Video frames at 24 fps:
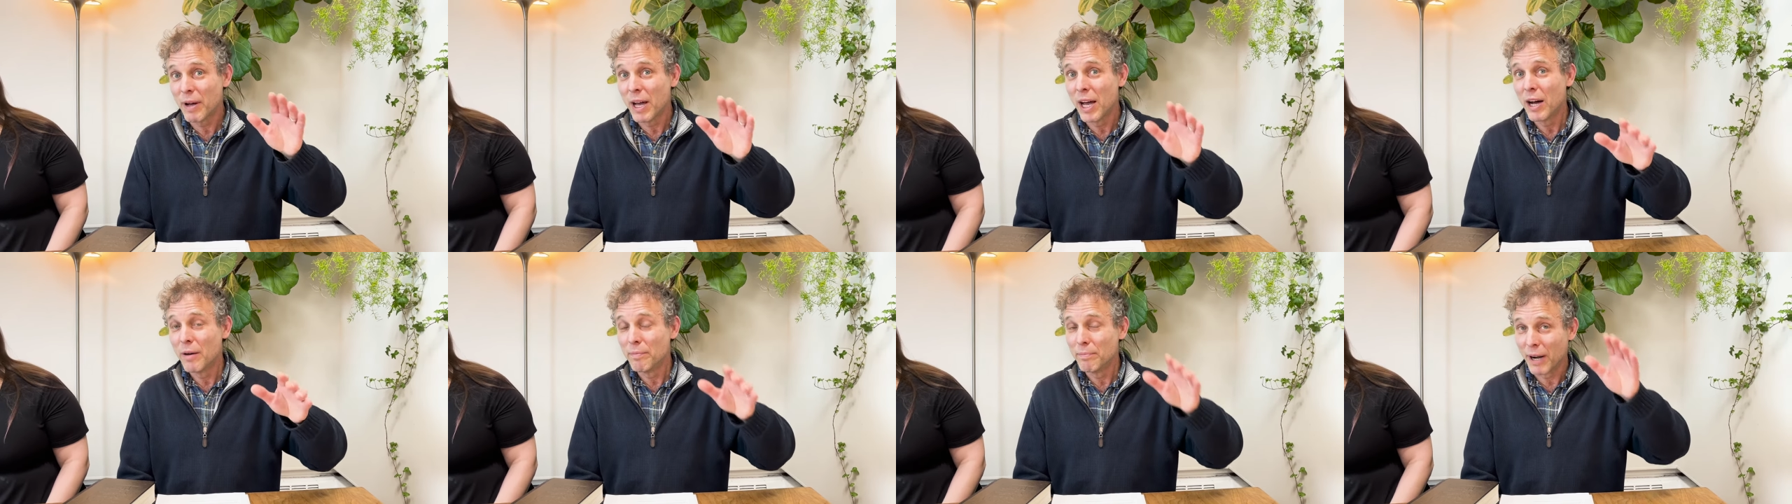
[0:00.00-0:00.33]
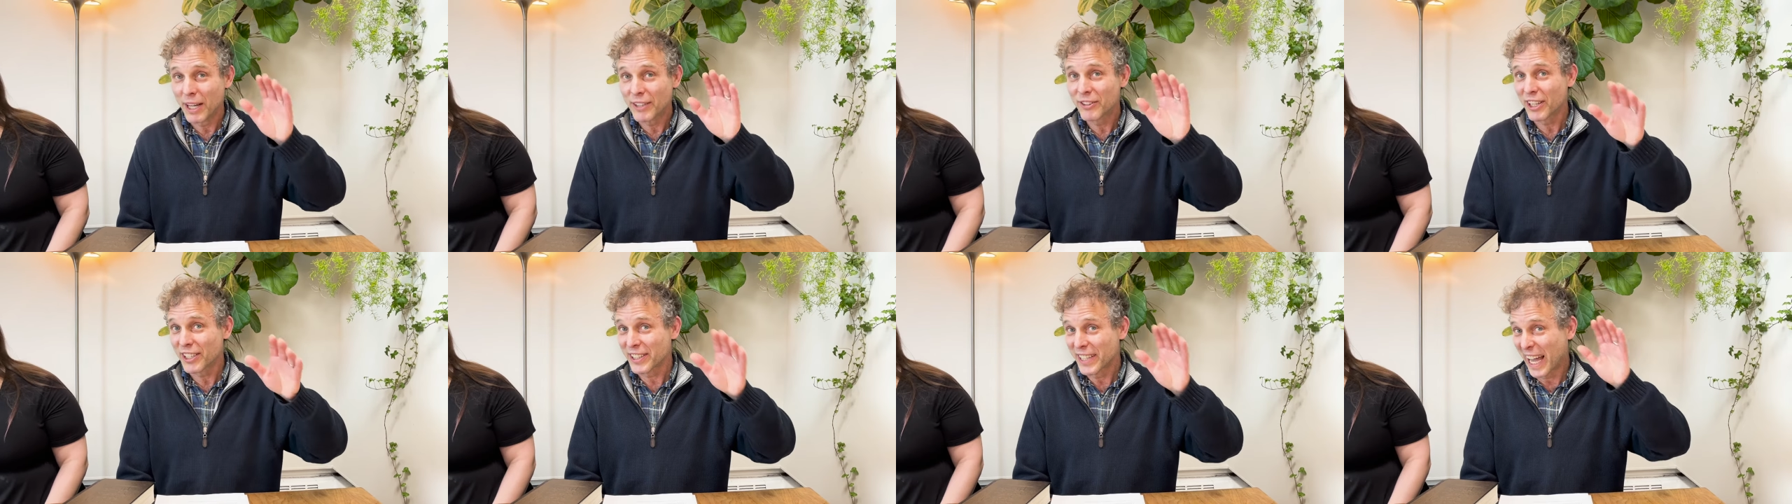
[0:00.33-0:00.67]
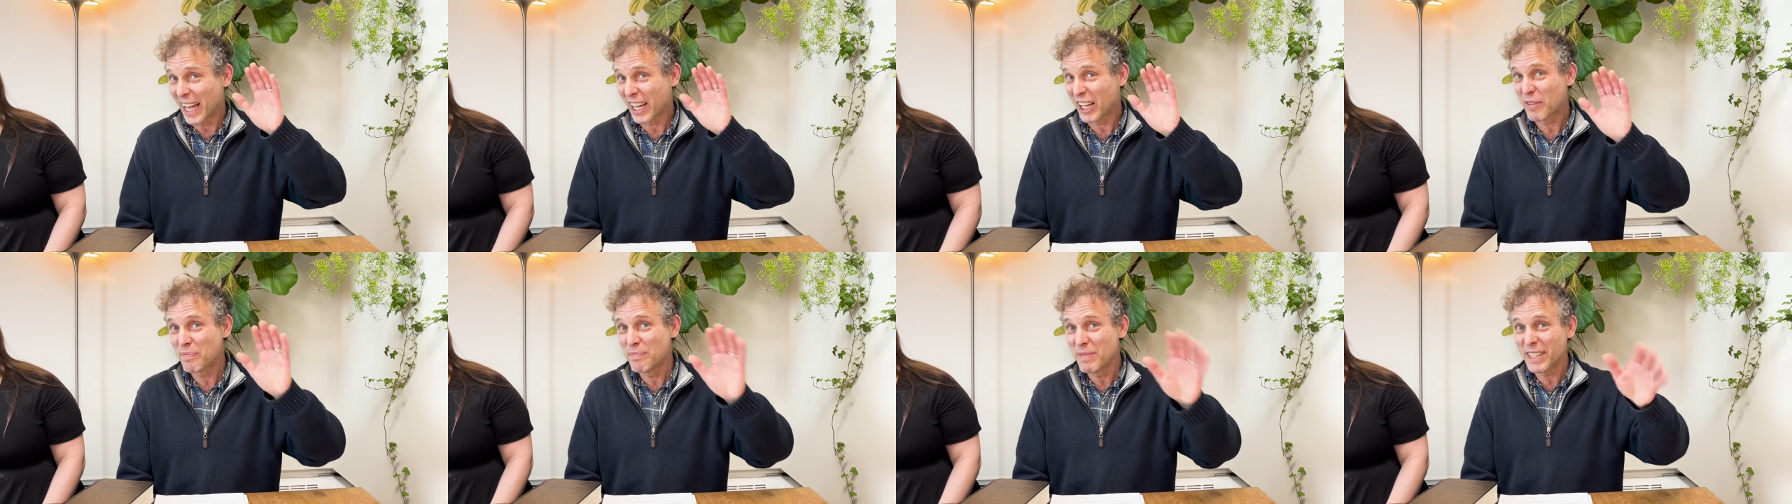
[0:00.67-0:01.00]
Manta
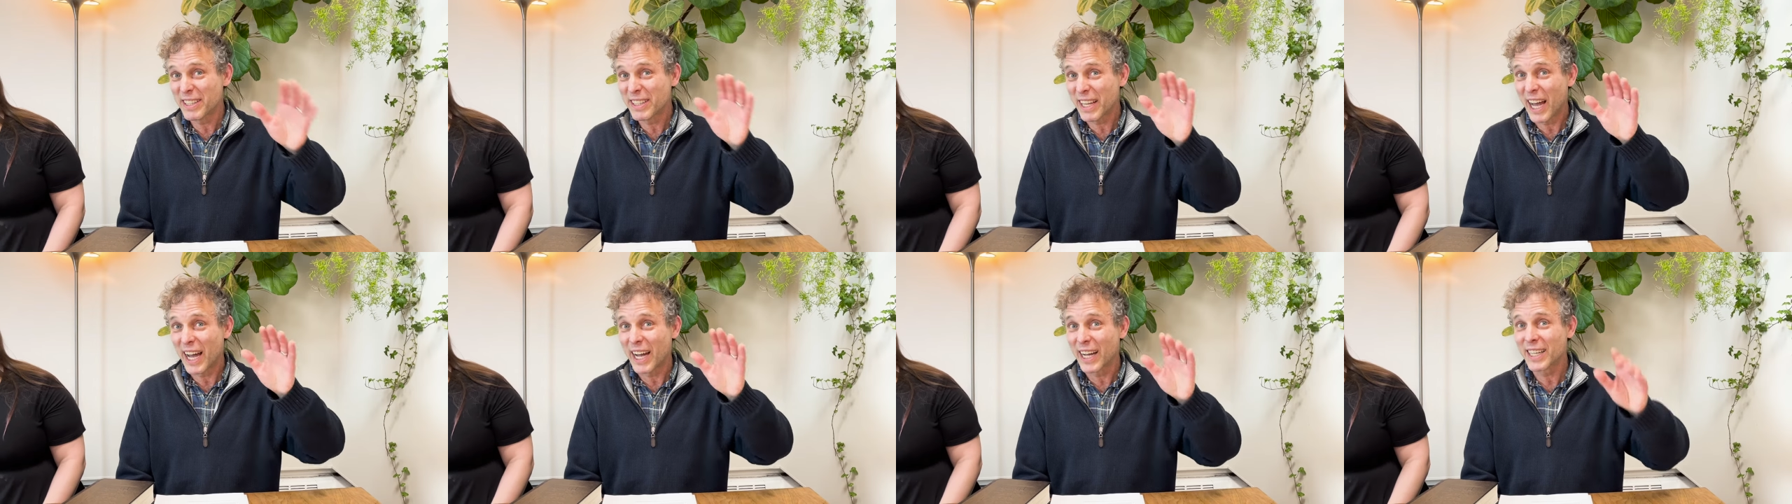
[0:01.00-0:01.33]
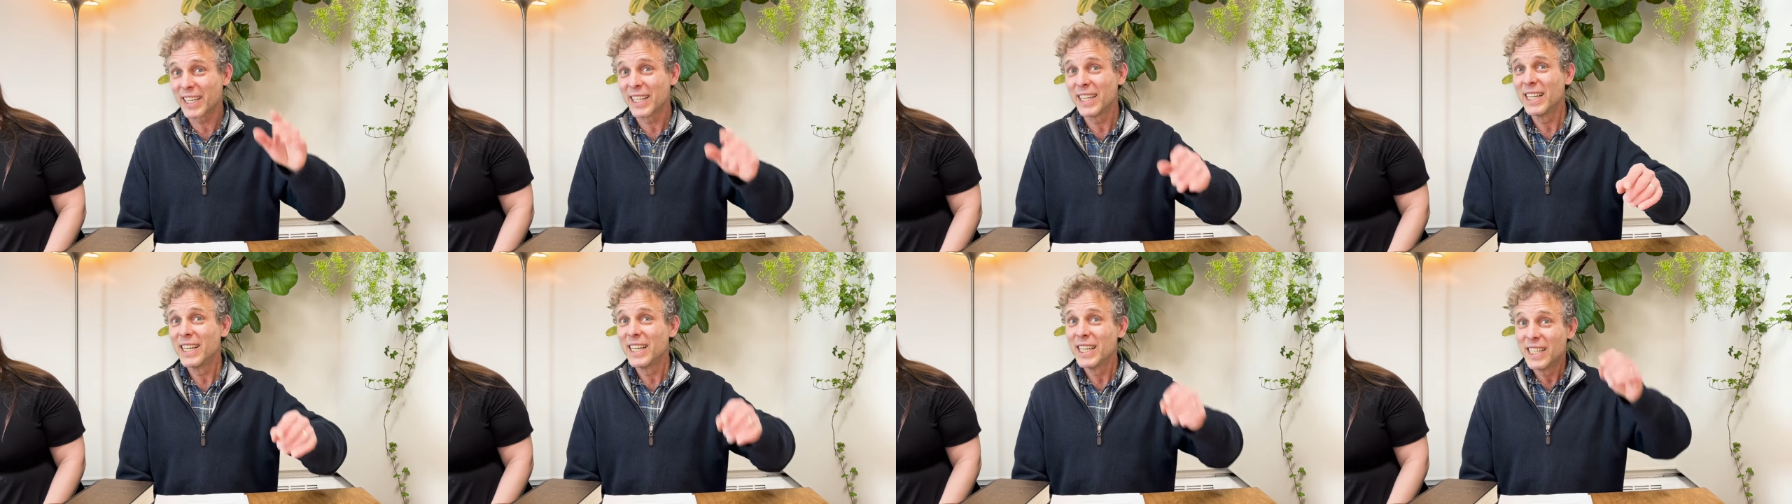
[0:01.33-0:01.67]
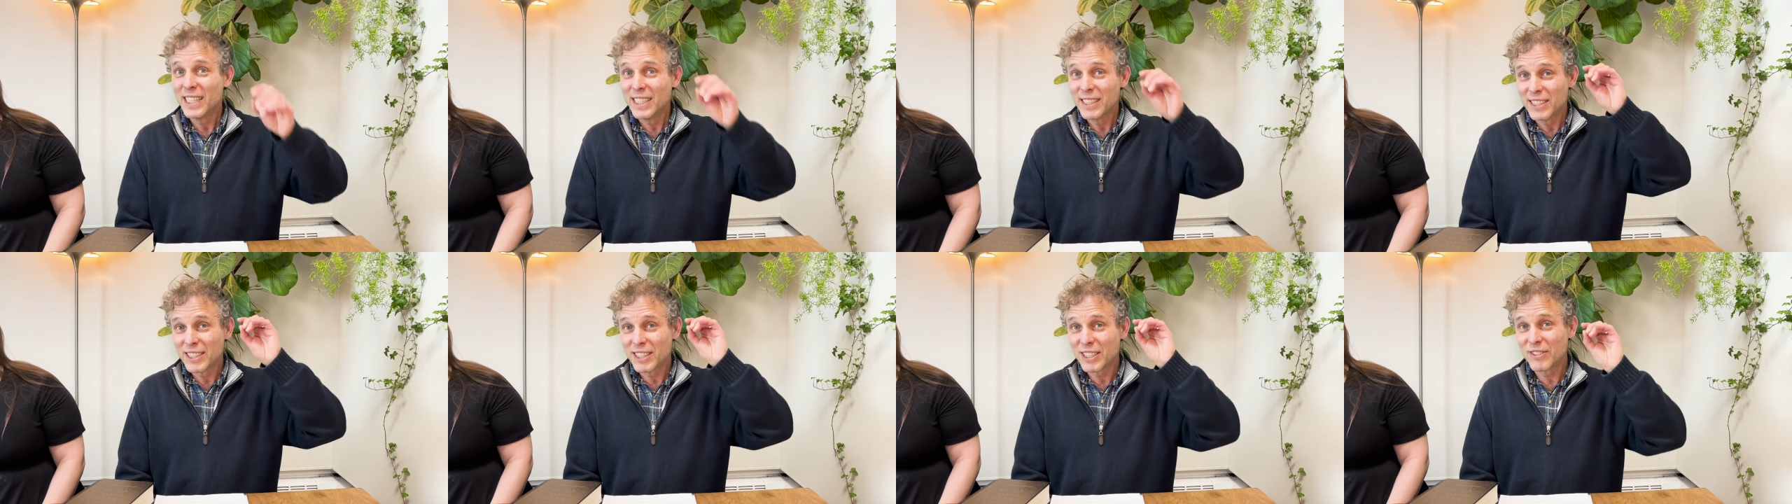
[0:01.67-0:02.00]
nachnitag,
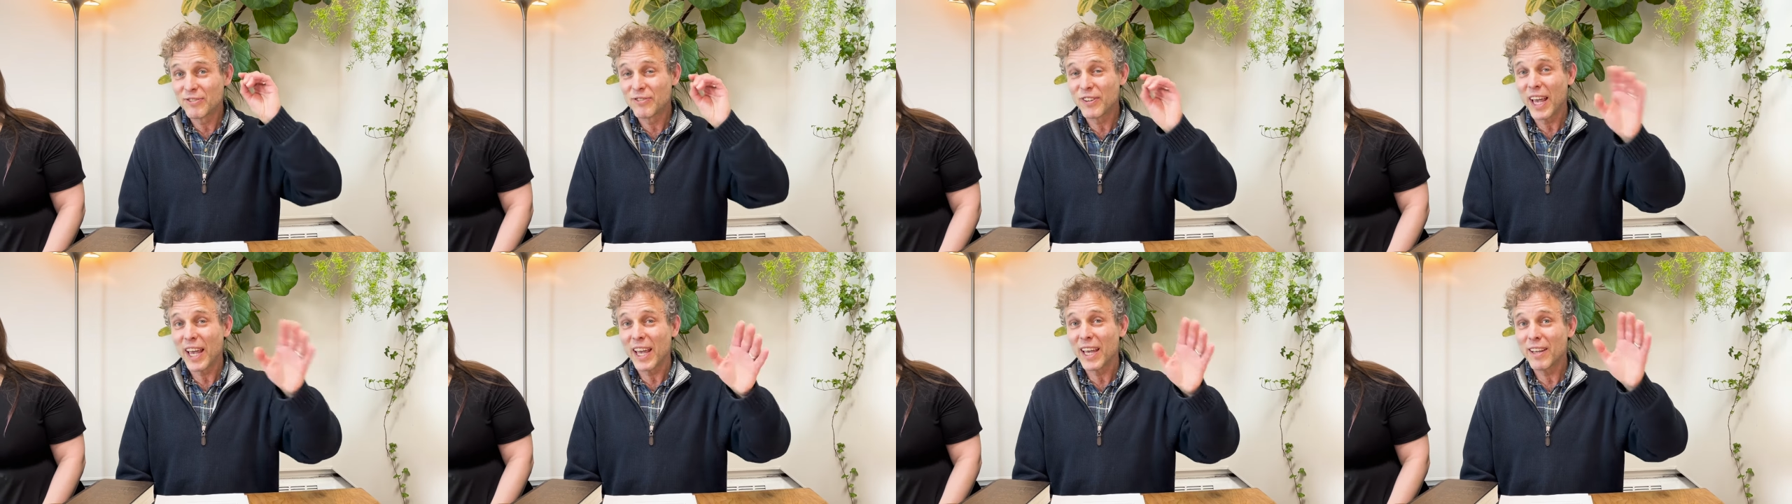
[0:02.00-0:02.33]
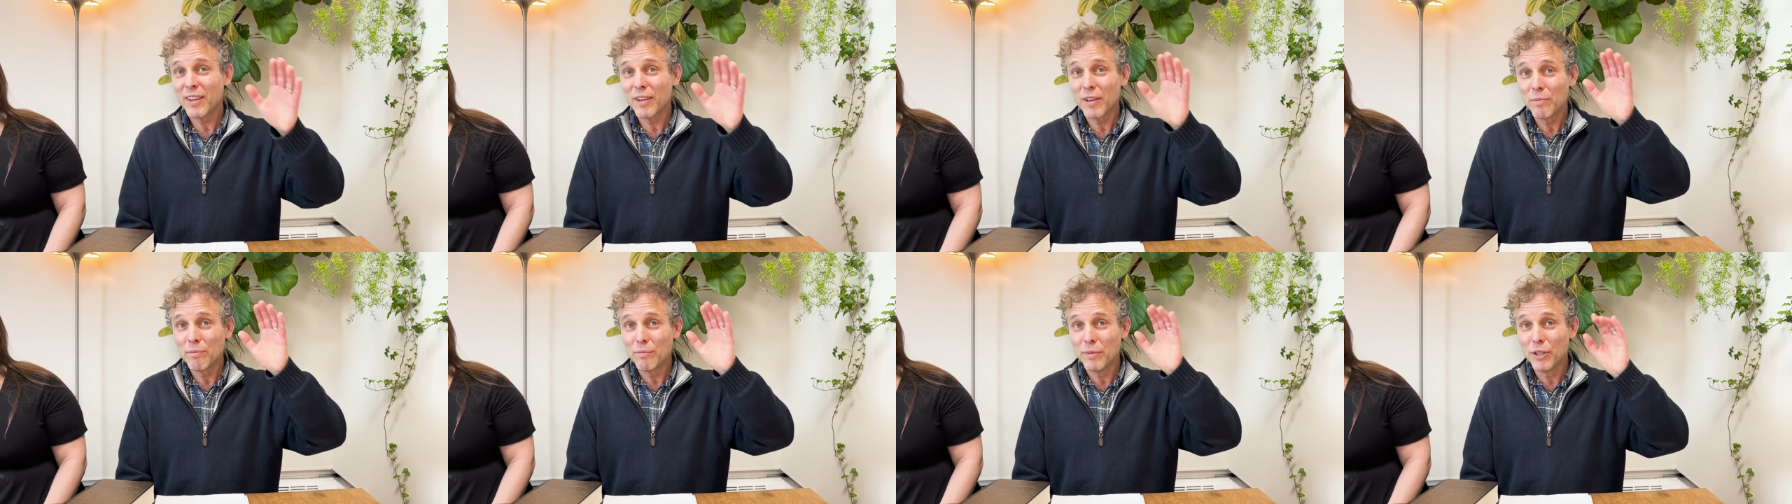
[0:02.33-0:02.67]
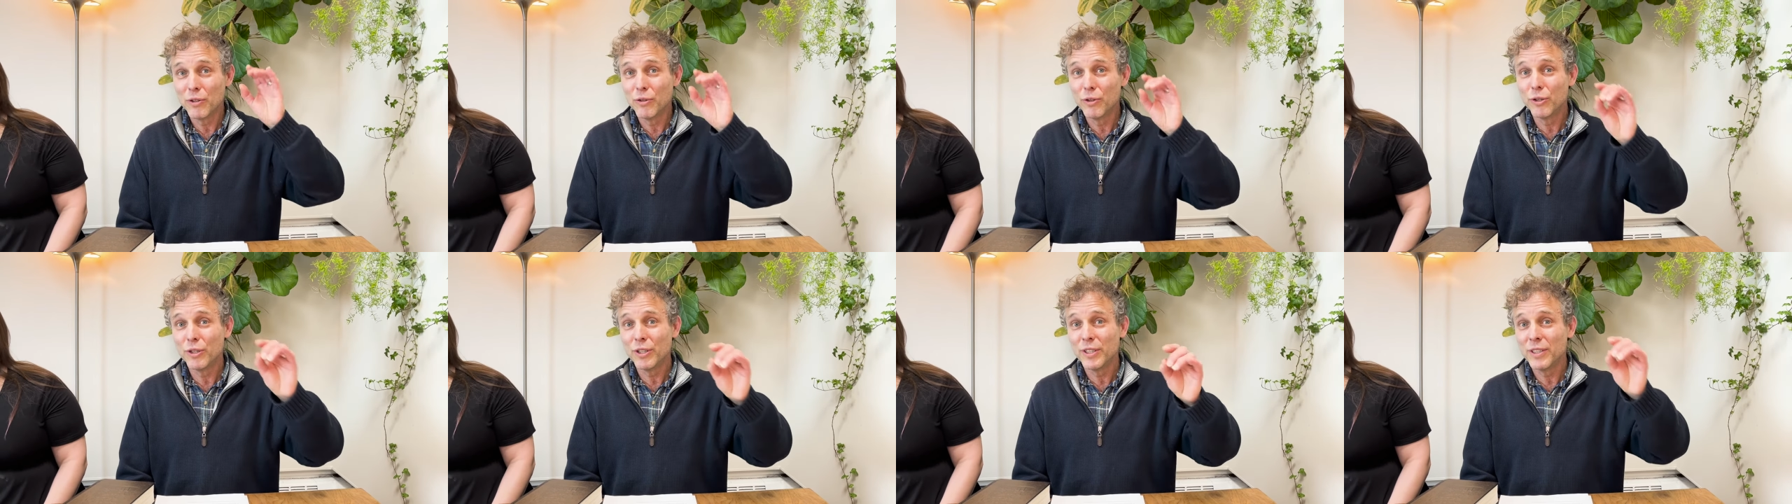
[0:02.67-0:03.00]
svei
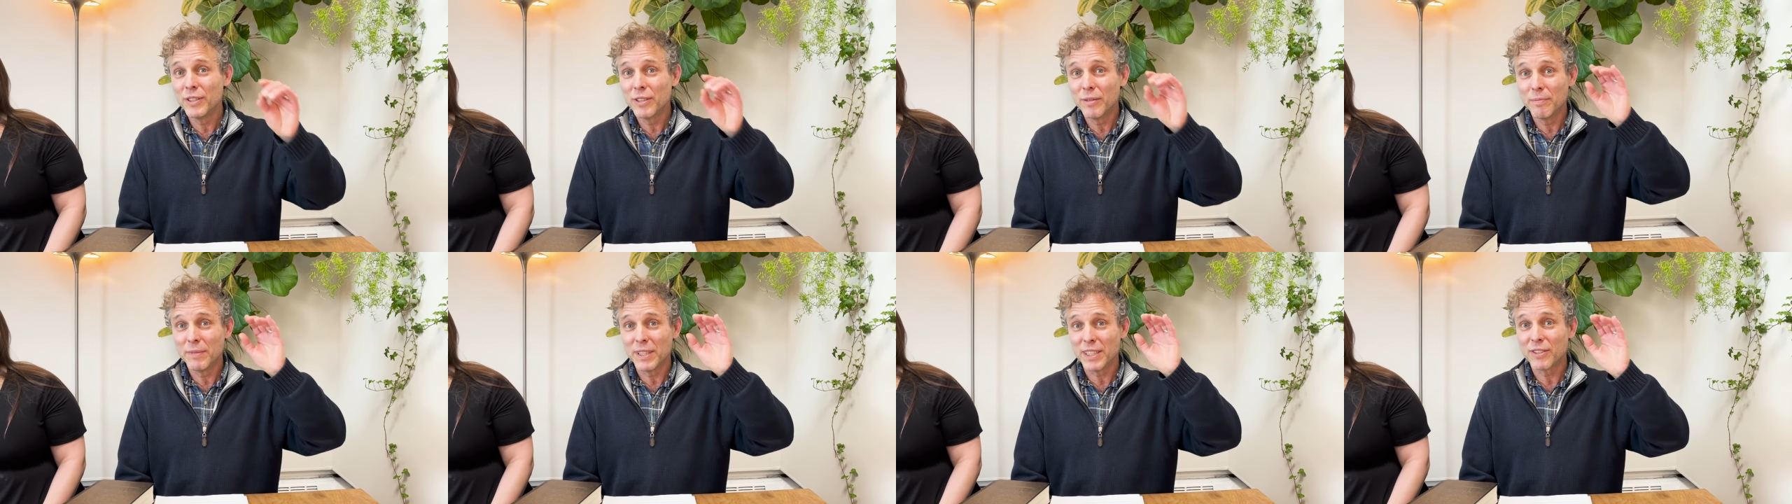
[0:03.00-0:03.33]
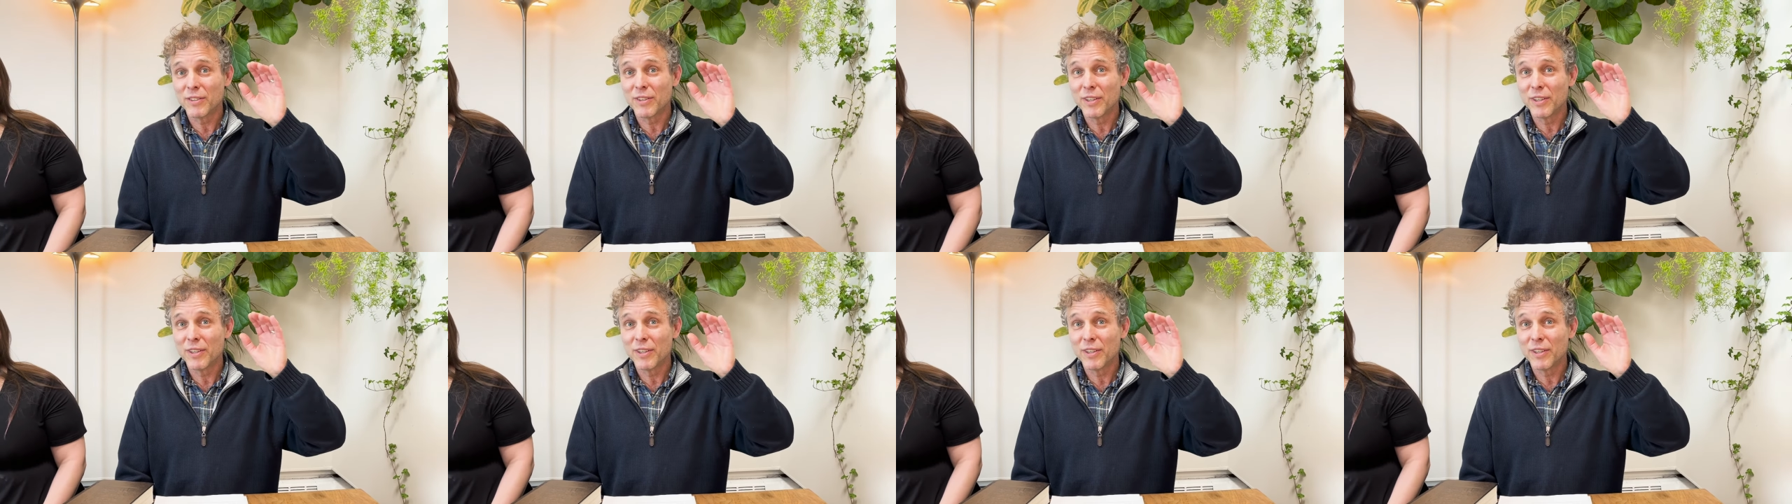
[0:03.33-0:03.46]
minuten mit